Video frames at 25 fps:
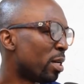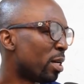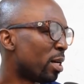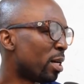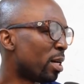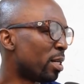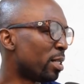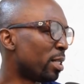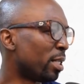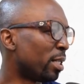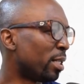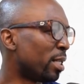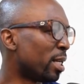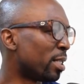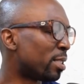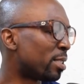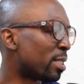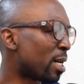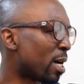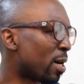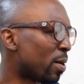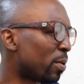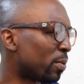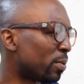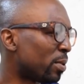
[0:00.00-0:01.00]
They
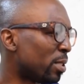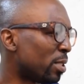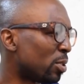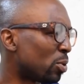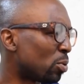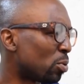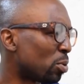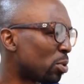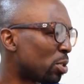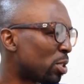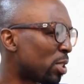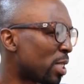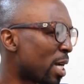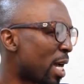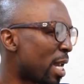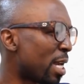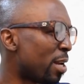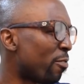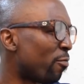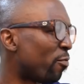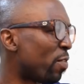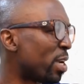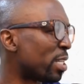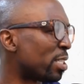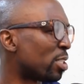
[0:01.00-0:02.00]
get out the
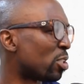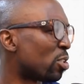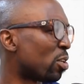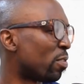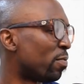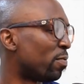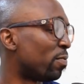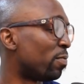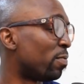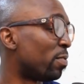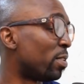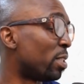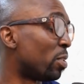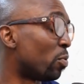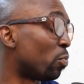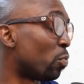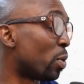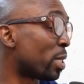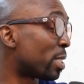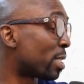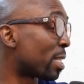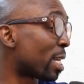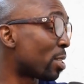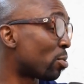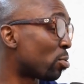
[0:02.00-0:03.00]
social influences of the
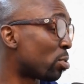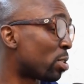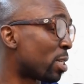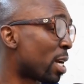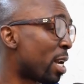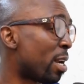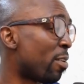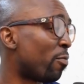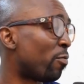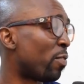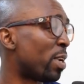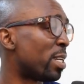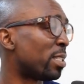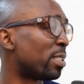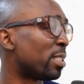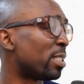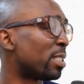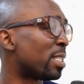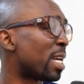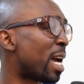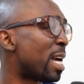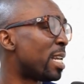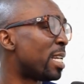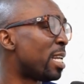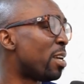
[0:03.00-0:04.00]
Western social
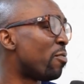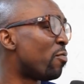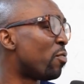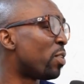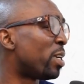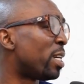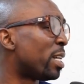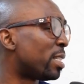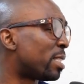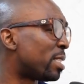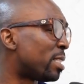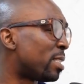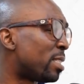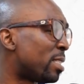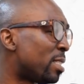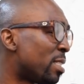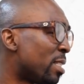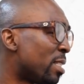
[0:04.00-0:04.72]
influences, and they even get